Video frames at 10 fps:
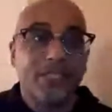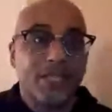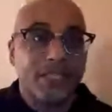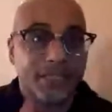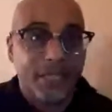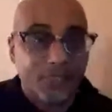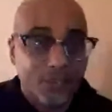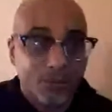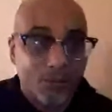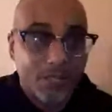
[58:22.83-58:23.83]
They telling
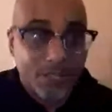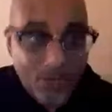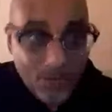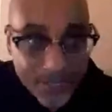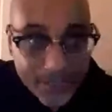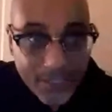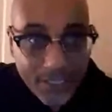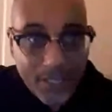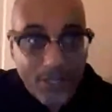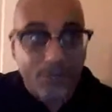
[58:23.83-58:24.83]
you, go get the
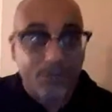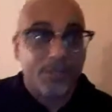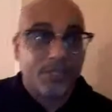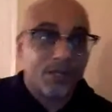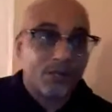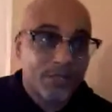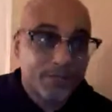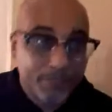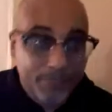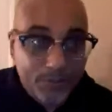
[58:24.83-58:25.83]
loan. Go get
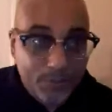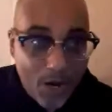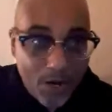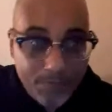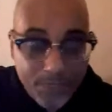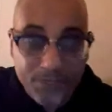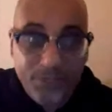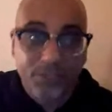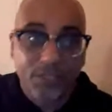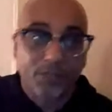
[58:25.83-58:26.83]
the small
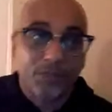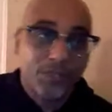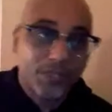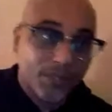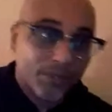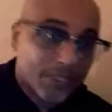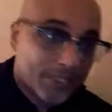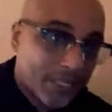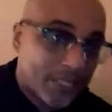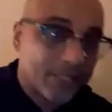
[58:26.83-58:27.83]
business loan. Go get
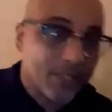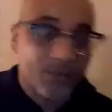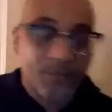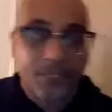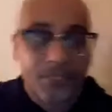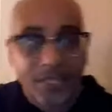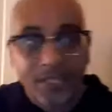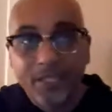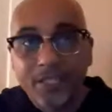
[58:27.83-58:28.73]
that. Go get that.